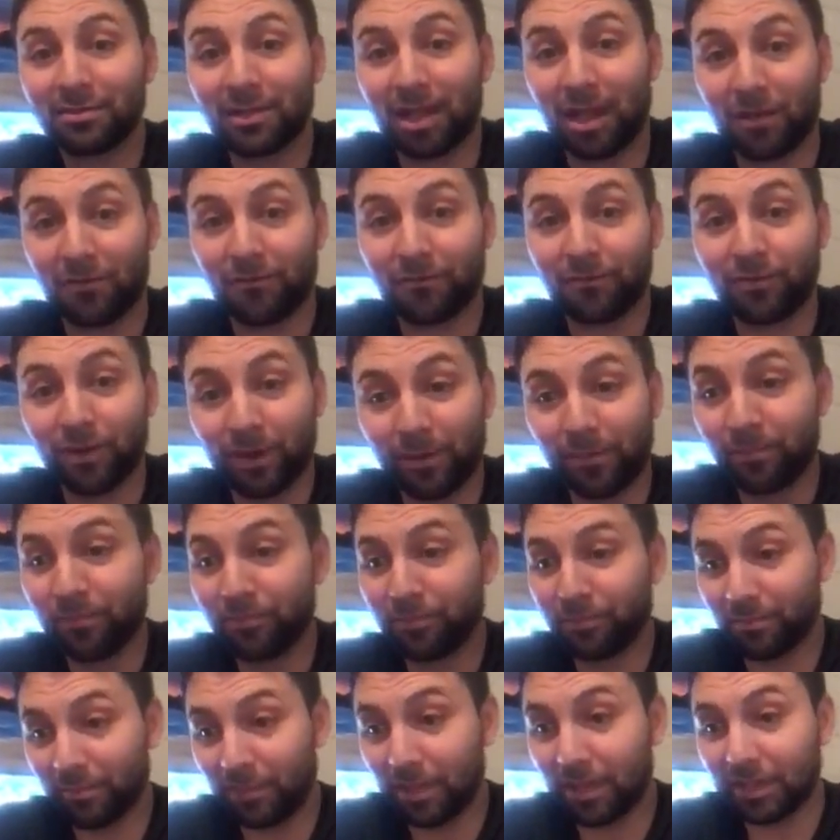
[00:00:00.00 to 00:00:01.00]
like
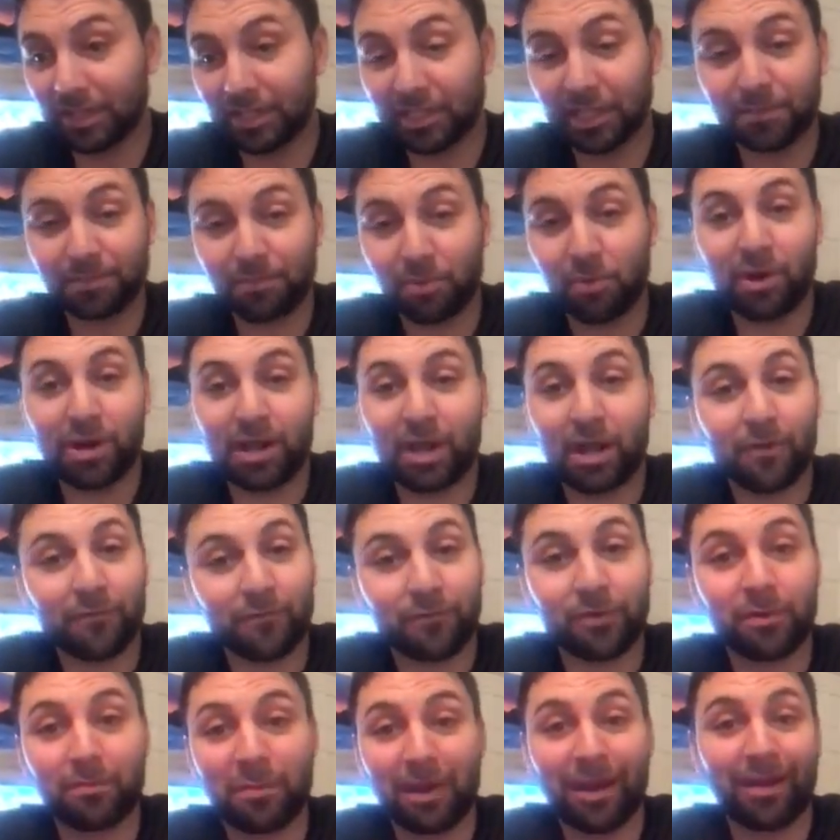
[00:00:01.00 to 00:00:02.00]
from this is pouring out
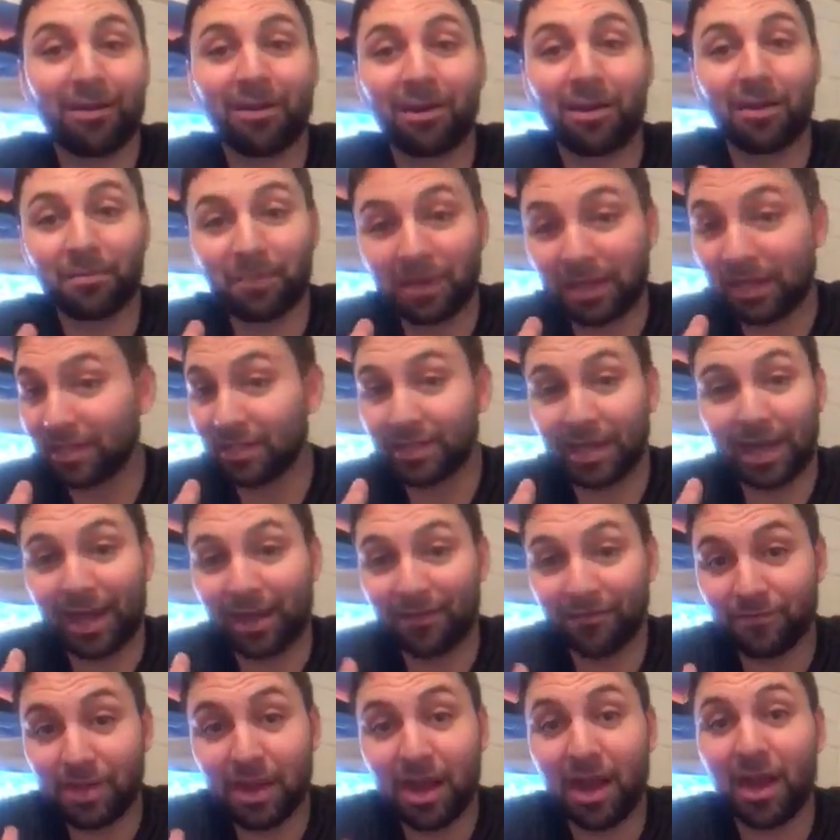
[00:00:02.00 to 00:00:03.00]
from my heart because
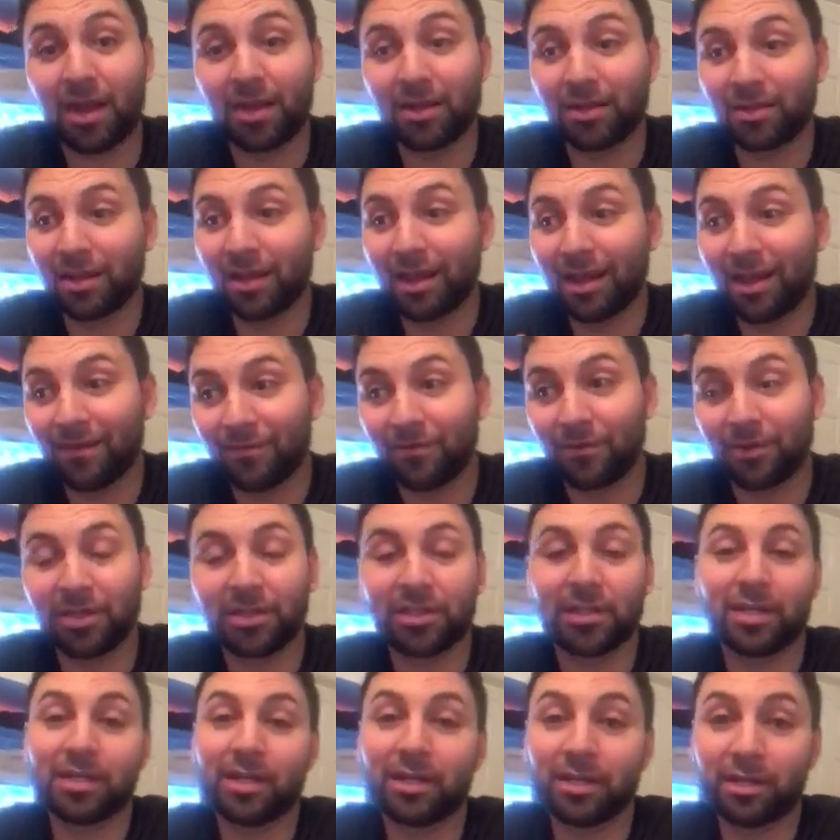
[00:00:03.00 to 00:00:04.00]
I've not ever
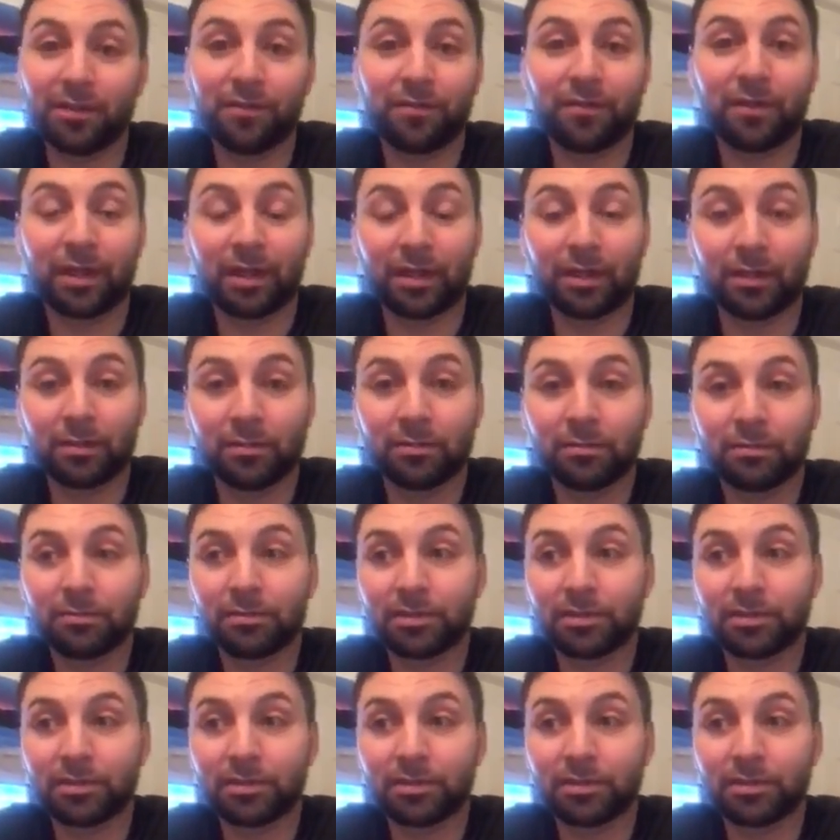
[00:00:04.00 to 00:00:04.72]
seen anything